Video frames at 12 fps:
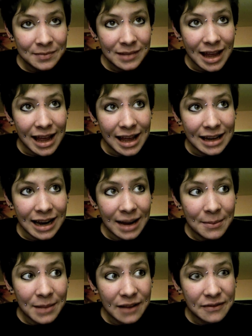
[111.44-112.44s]
And I'm
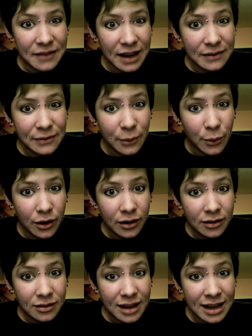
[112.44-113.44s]
like
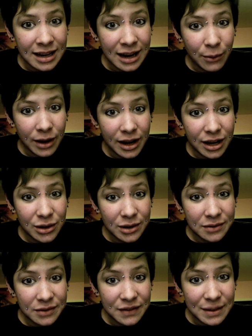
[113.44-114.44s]
5'4", and I weigh
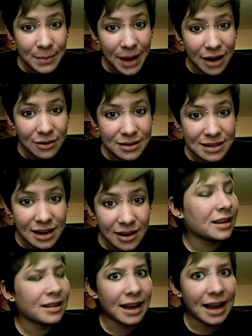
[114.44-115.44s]
150 pounds now.
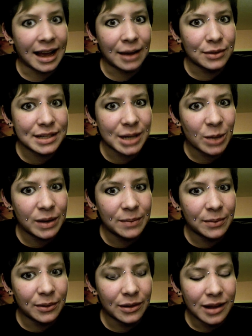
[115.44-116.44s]
Like, I will tell
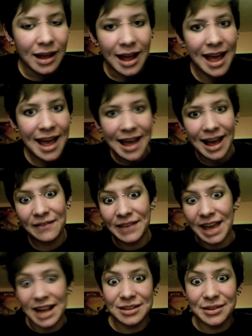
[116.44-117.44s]
people, hey, I've
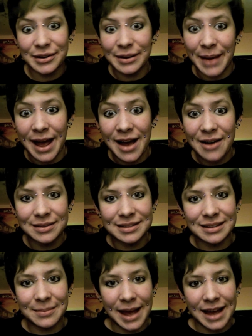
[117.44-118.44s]
gained 30 pounds in
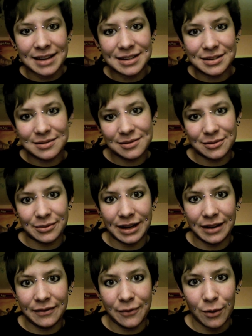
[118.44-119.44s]
the past
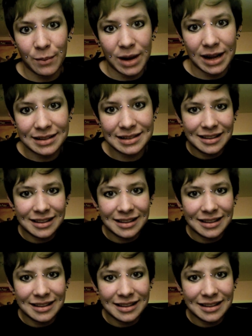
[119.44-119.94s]
3-4 months.